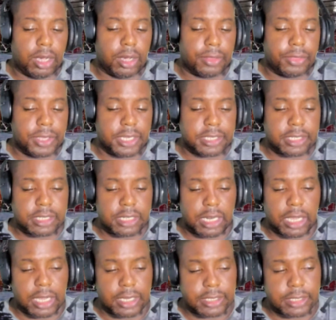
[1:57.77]
this
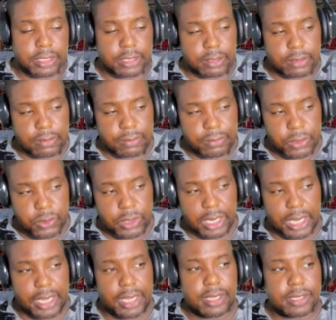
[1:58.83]
last few
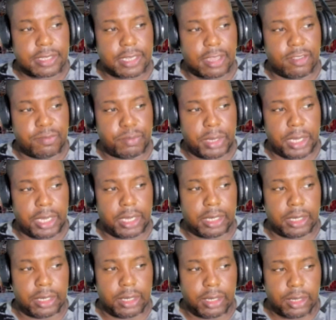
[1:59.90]
days have
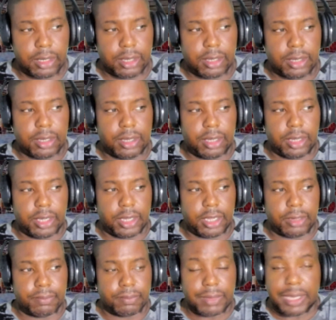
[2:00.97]
been
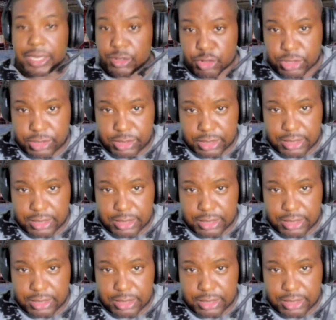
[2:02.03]
interesting, to